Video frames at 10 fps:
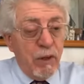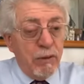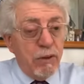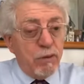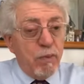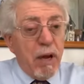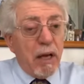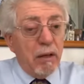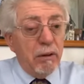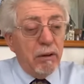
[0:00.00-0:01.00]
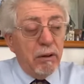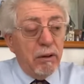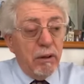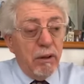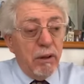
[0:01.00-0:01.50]
this battle,
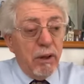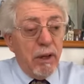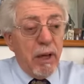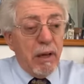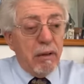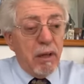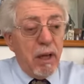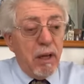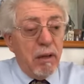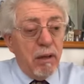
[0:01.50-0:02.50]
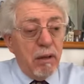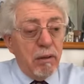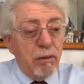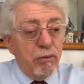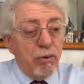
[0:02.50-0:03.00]
and they
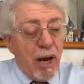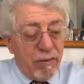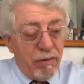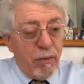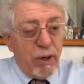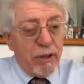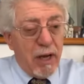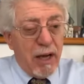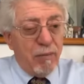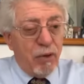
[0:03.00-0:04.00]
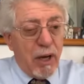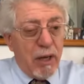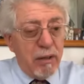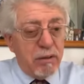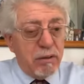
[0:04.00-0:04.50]
drive away the
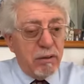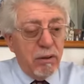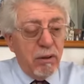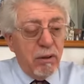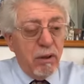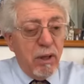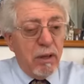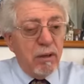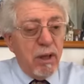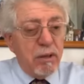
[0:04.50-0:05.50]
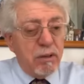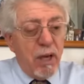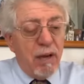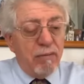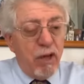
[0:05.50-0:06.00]
Ammonites, and they
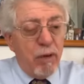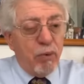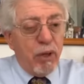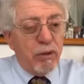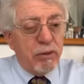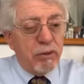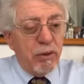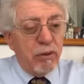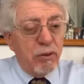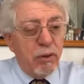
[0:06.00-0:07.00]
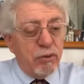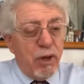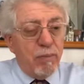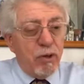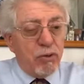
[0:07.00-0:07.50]
save their brothers in
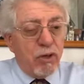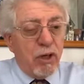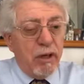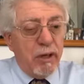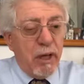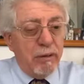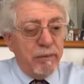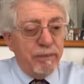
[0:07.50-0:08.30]
Jabesh Gilead.